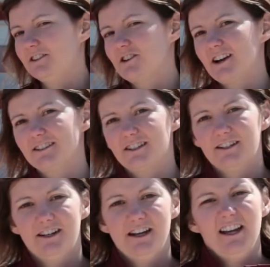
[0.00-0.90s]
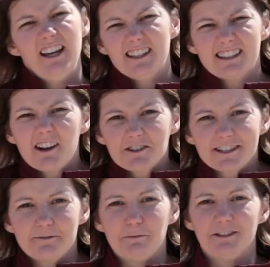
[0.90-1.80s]
the tractor. It sounds
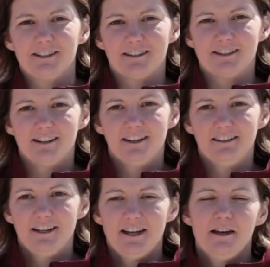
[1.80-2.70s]
simple, doesn't it?